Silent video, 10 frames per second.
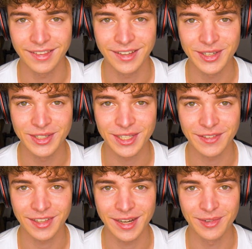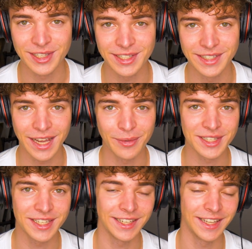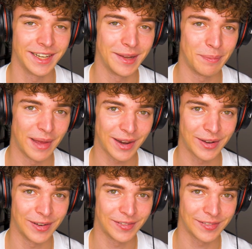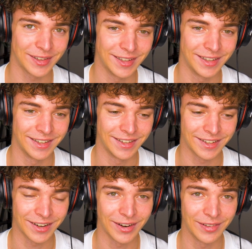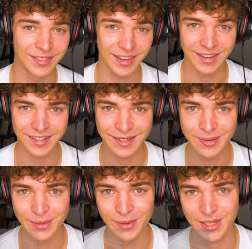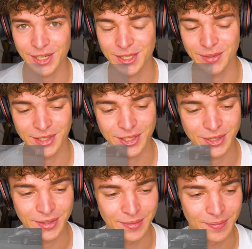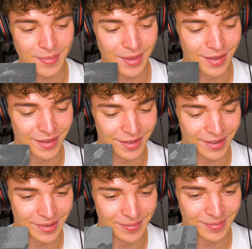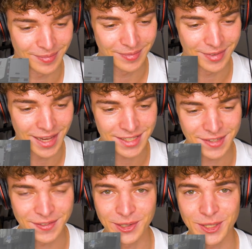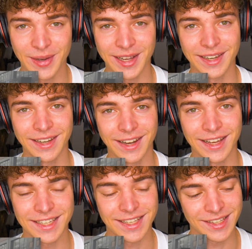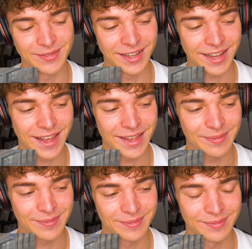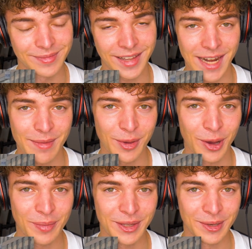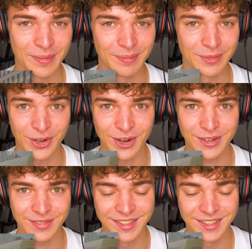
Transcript: Those shots of the Lamborghini, I was sitting in the back of the car of Tiger, who was also on the shoot. He has his Volkswagen, and I said to him like, hey, can I maybe hop in your trunk?